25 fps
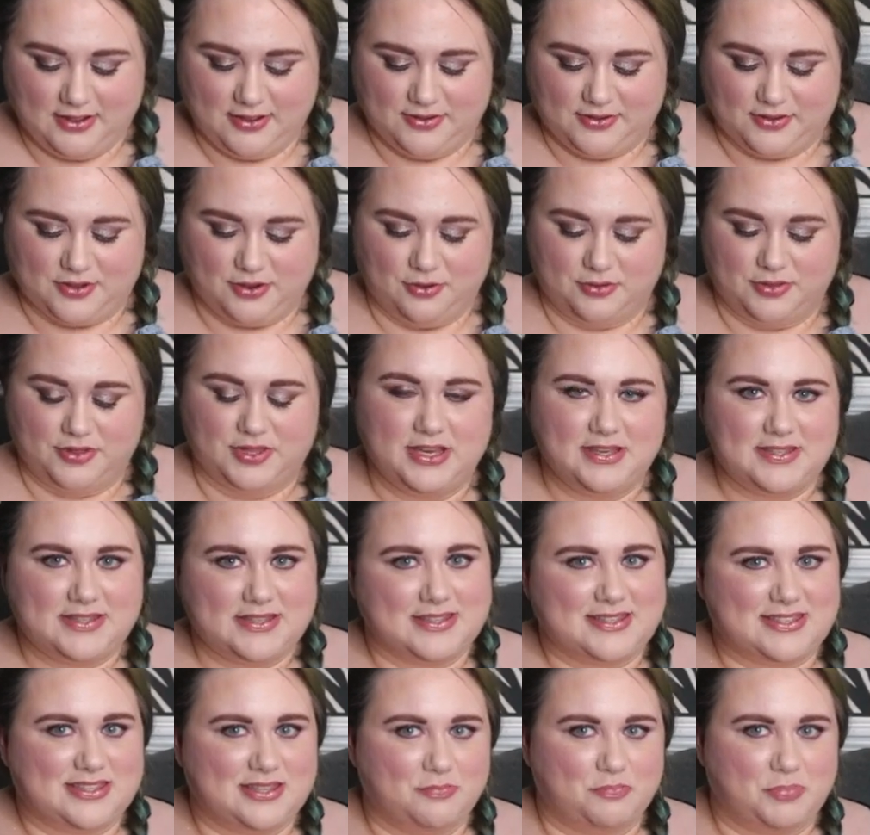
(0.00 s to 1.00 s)
So this
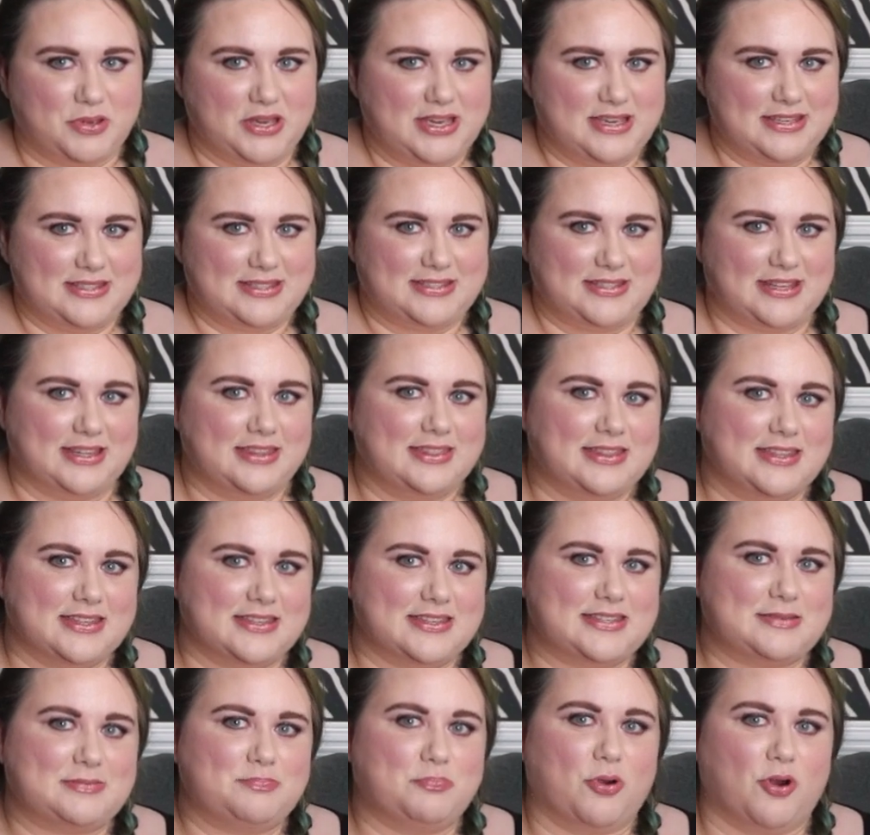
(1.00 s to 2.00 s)
is the beast
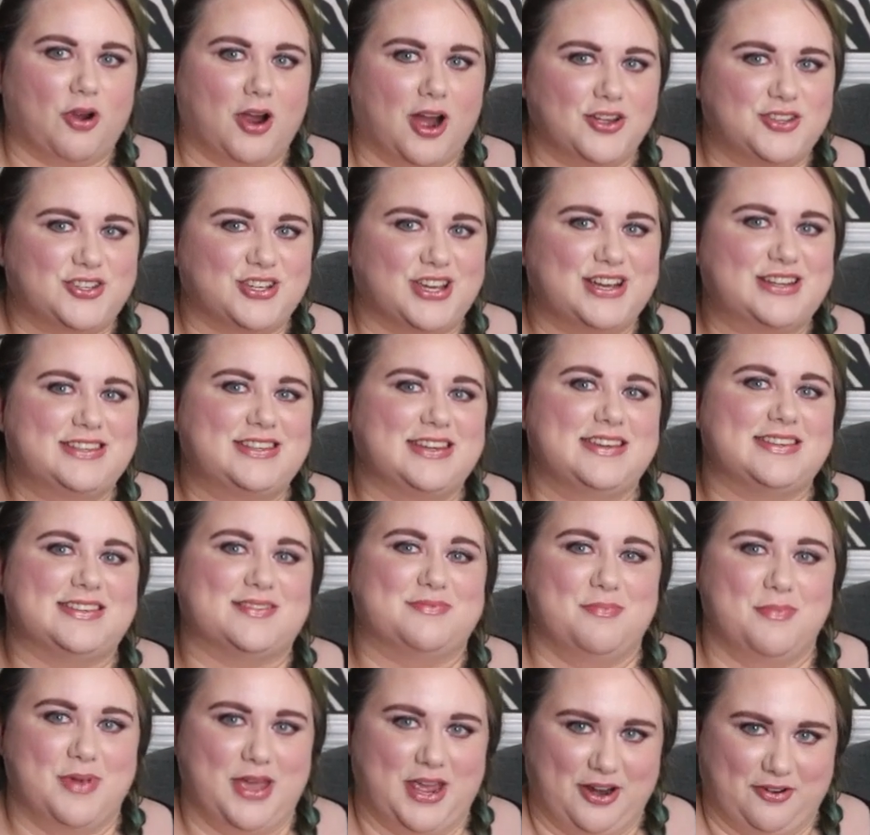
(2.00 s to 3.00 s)
this project
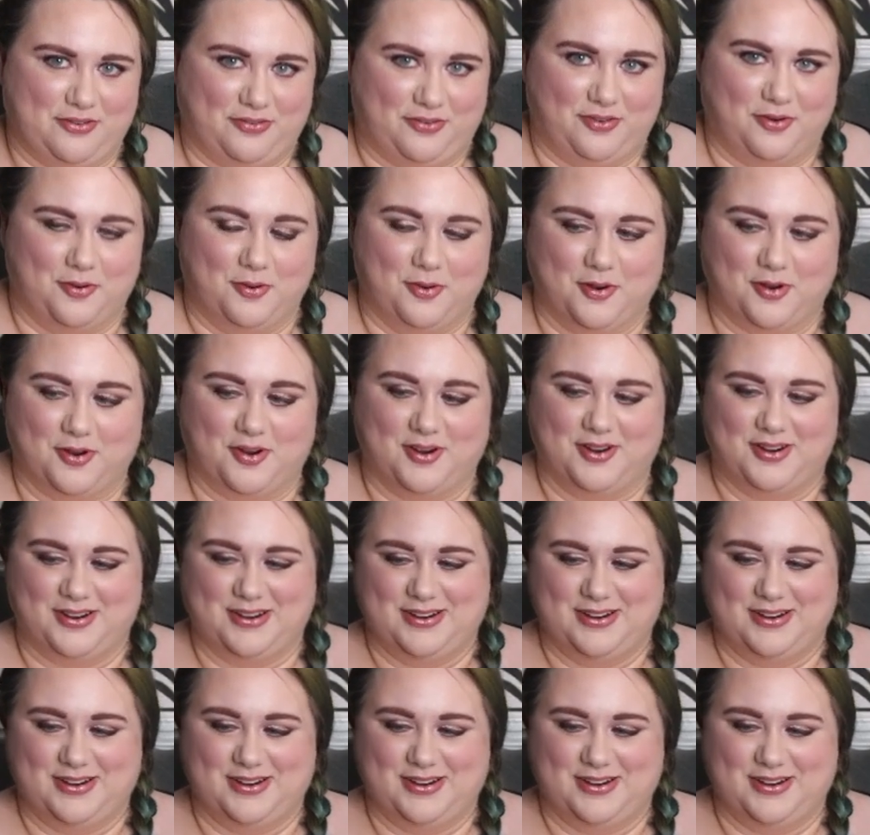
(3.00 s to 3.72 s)
is made for.